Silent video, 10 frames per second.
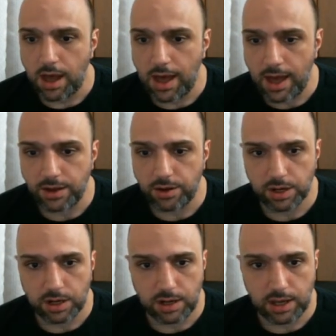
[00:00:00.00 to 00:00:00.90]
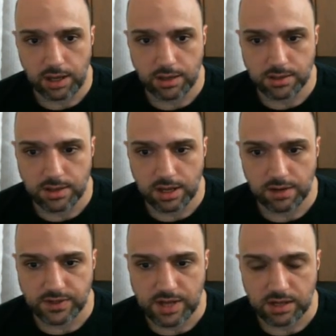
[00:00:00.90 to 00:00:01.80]
and you're going to negate negative
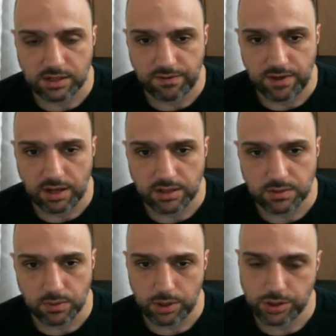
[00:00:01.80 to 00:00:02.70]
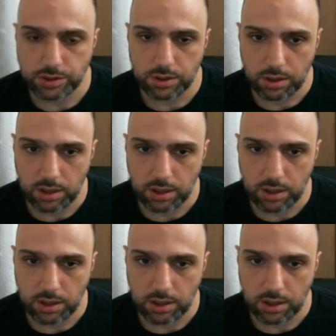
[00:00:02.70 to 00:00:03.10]
status effects, which